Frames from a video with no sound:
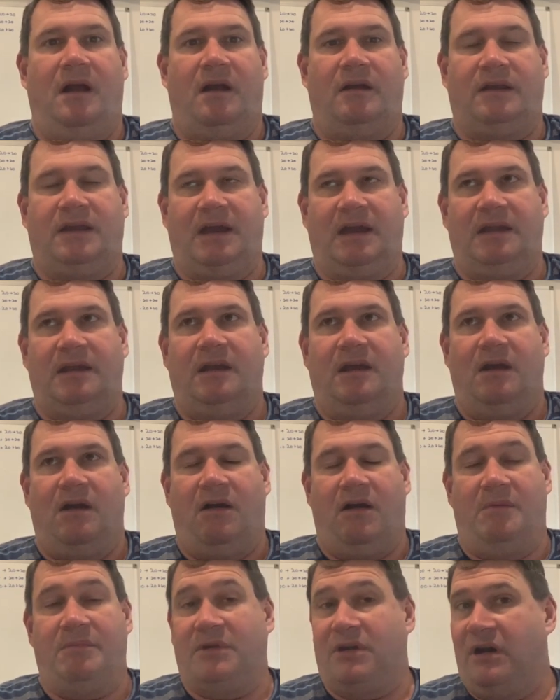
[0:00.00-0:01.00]
Okay,
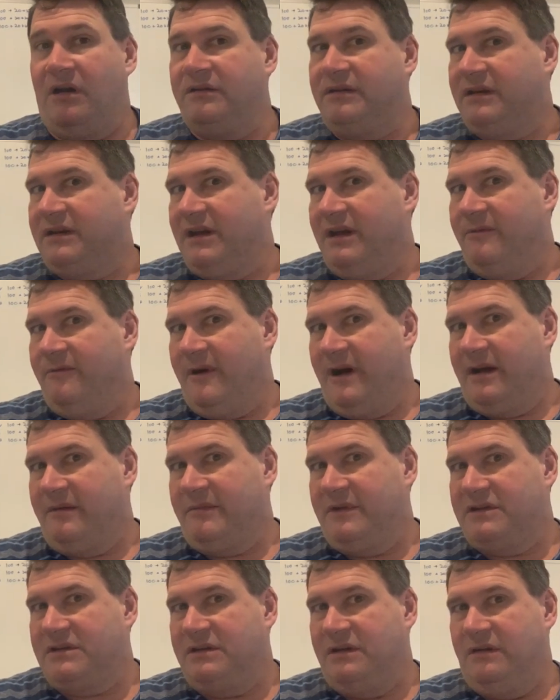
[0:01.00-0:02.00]
I'm going to keep
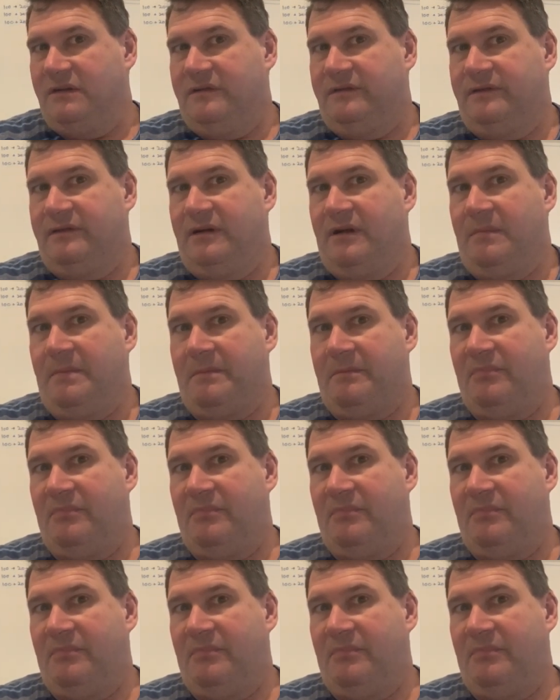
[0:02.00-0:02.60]
weighing myself,